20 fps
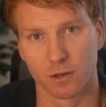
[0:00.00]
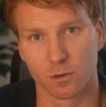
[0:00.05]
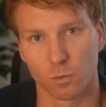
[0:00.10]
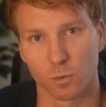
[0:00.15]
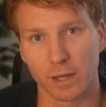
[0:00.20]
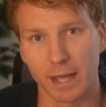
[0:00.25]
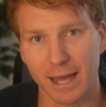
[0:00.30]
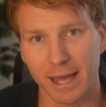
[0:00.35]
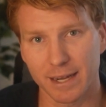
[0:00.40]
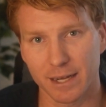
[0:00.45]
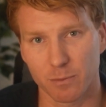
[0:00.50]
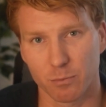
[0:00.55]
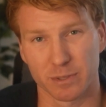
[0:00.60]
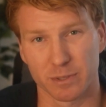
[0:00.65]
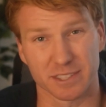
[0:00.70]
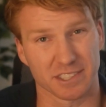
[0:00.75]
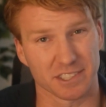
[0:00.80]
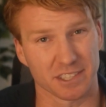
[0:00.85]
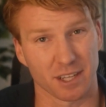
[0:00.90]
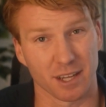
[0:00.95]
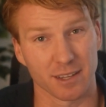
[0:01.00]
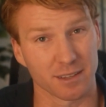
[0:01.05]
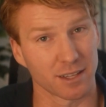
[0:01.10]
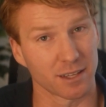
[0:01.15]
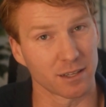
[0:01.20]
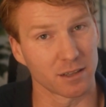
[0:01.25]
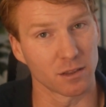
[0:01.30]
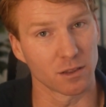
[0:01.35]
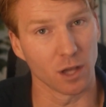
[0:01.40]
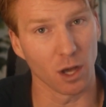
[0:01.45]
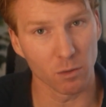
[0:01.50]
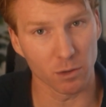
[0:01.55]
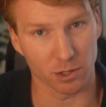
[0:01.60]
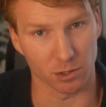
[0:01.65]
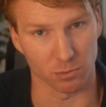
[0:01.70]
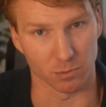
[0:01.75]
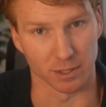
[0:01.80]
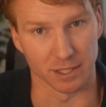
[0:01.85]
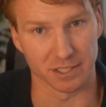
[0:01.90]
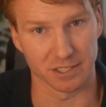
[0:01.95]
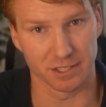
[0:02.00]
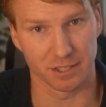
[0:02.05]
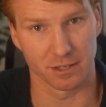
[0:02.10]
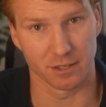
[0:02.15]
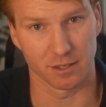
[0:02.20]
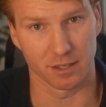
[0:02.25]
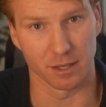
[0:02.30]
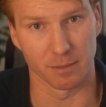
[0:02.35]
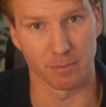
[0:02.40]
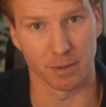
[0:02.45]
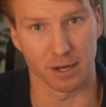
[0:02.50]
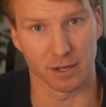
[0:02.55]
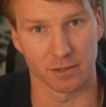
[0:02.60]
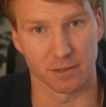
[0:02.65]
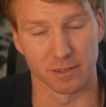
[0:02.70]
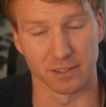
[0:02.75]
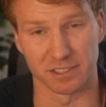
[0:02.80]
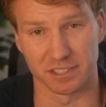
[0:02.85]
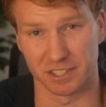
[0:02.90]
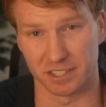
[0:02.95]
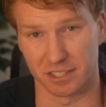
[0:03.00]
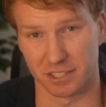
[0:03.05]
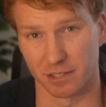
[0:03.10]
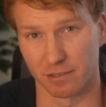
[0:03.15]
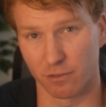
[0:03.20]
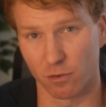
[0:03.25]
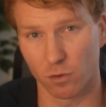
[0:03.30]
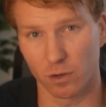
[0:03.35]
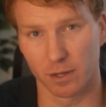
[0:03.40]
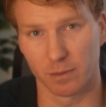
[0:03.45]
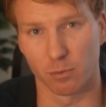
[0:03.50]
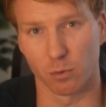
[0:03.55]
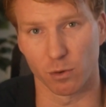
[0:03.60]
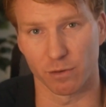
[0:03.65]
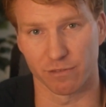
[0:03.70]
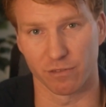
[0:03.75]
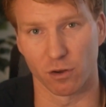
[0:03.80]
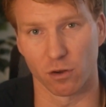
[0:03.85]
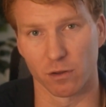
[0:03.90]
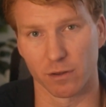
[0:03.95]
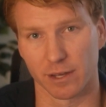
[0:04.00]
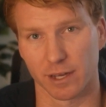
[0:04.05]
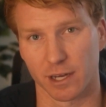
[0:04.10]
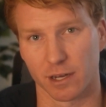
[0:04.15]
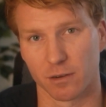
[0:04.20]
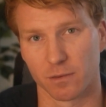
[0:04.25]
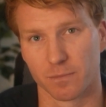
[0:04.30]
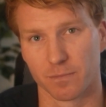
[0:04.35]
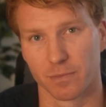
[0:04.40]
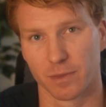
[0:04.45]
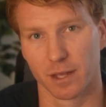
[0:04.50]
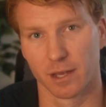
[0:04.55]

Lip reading: we end up with slightly lower risk compared to the 60-40 portfolio